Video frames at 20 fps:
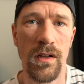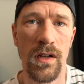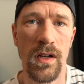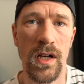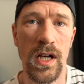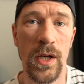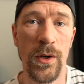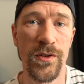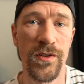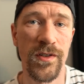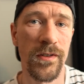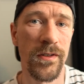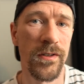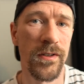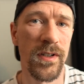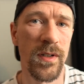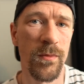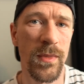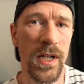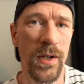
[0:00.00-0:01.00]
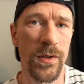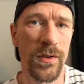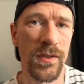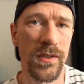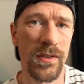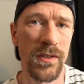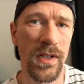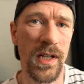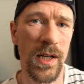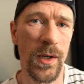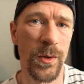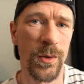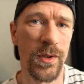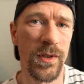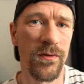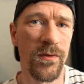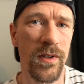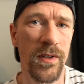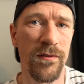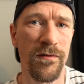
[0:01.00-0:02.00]
I also learned about how to
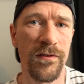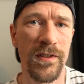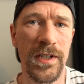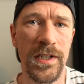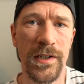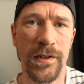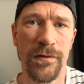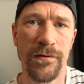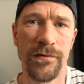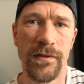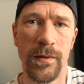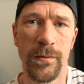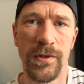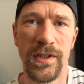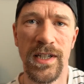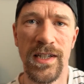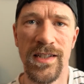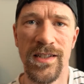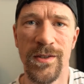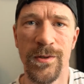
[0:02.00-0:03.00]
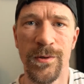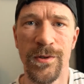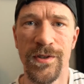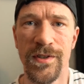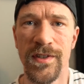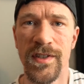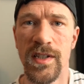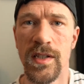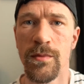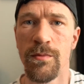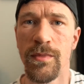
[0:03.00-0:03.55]
avoid flicker from light sources